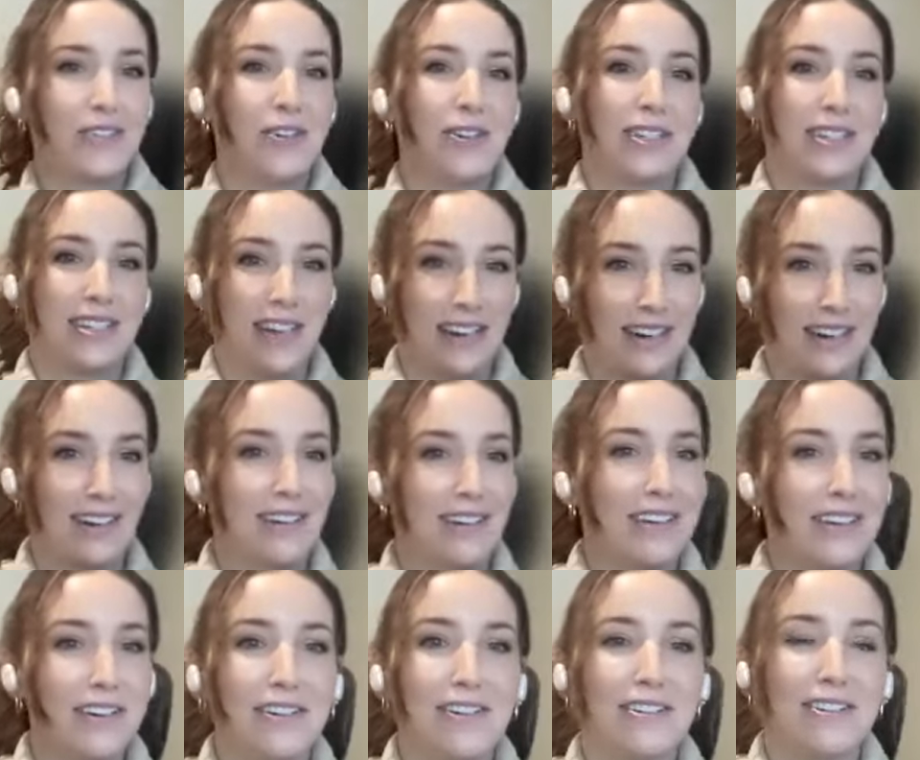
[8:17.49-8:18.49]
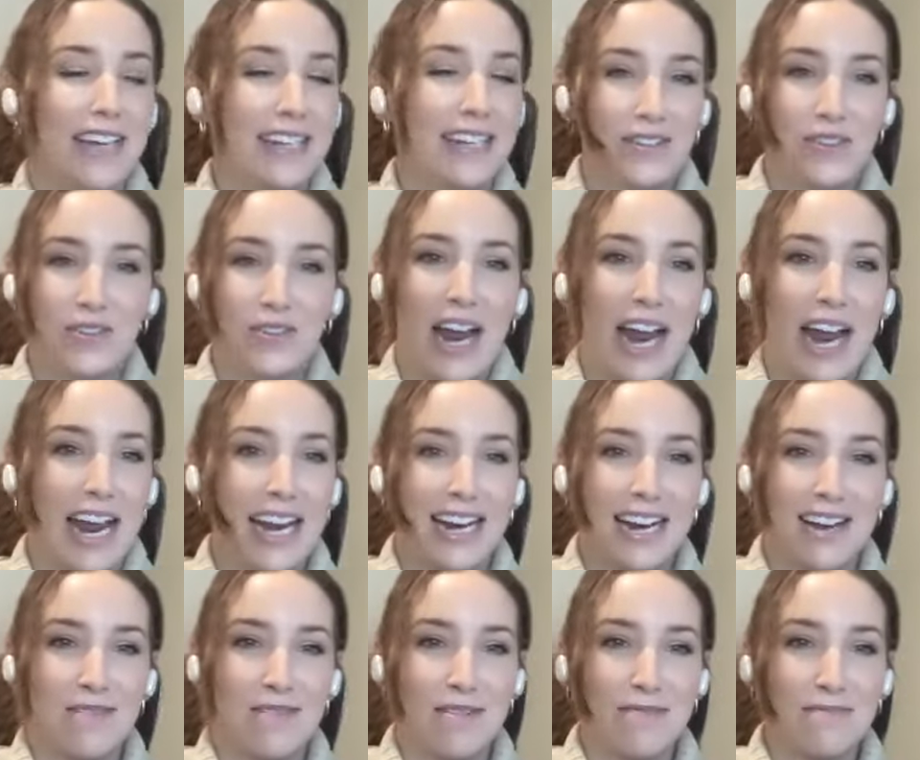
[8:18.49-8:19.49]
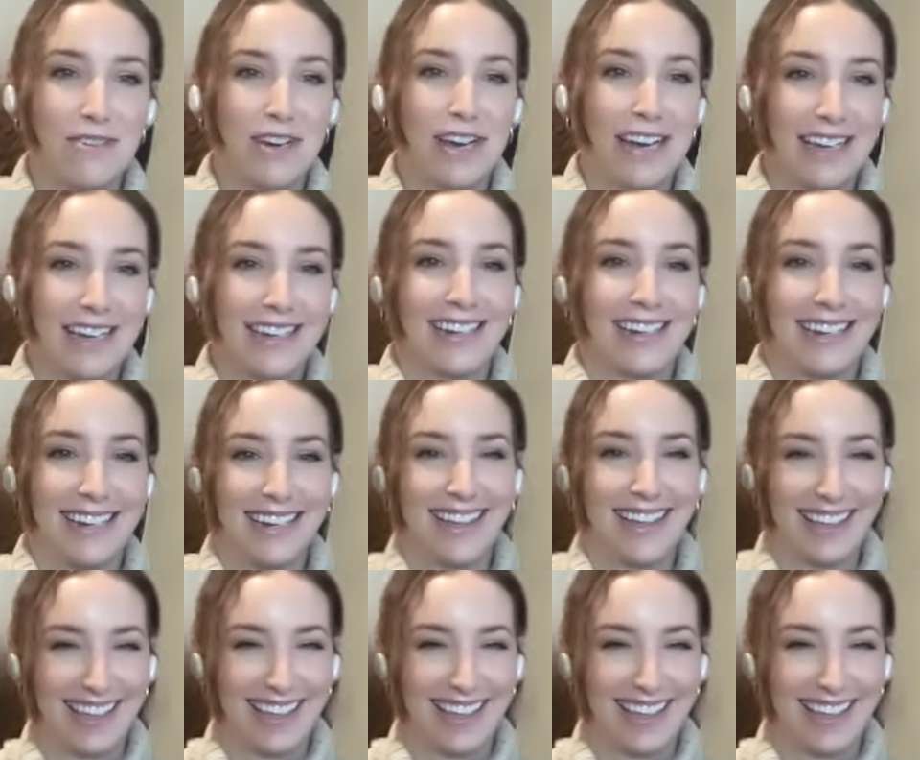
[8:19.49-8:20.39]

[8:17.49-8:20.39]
so it's not on you. That's great. Yeah. I'm glad.